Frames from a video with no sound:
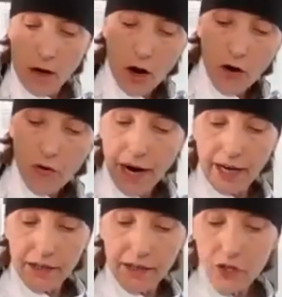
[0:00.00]
All
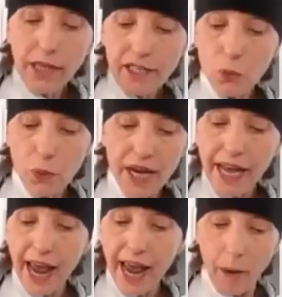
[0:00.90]
right, so let's
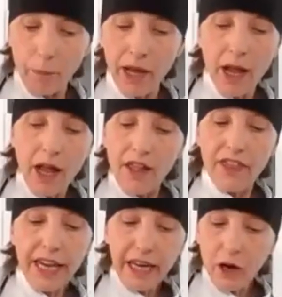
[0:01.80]
recap.
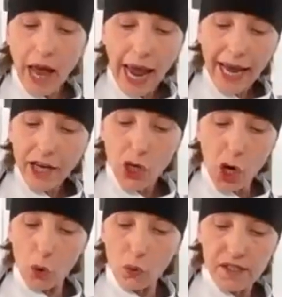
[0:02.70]
The egg
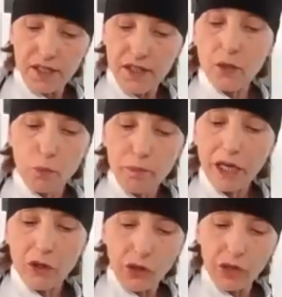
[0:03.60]
yolks, the
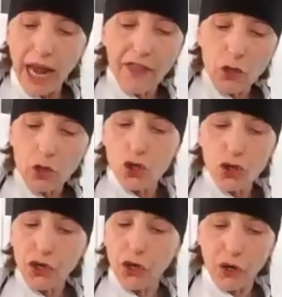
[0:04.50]
milk, and the
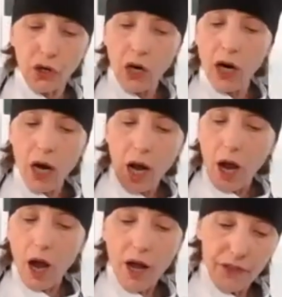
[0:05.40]
sugar.
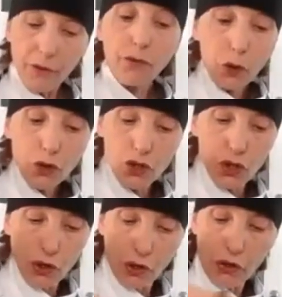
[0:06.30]
The first
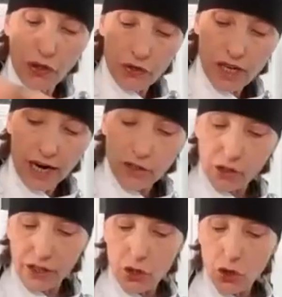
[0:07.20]
sugar, there's
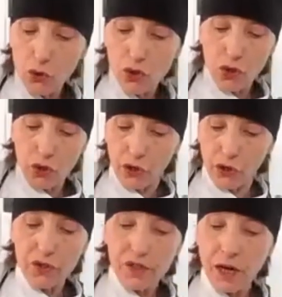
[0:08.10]
actually two
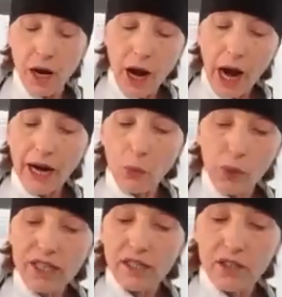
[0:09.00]
sugars. I
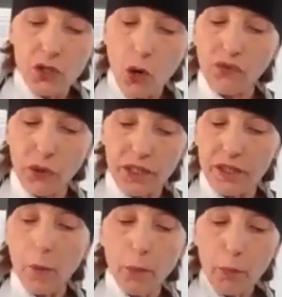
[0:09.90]
whisked over a
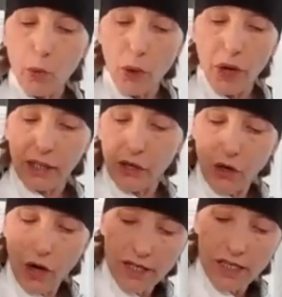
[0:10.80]
double
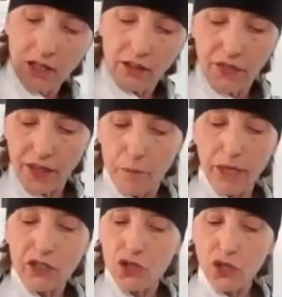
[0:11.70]
boiler until the
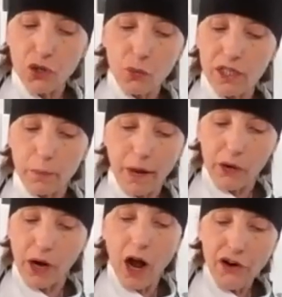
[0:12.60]
mixture was
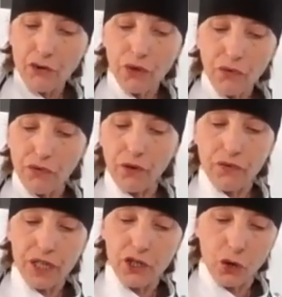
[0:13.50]
about
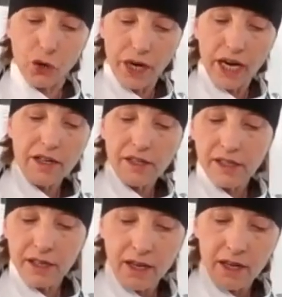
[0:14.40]
150
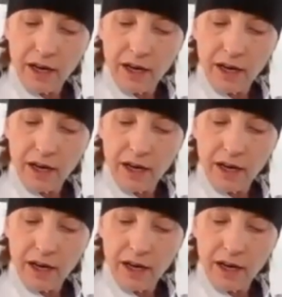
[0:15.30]
degrees,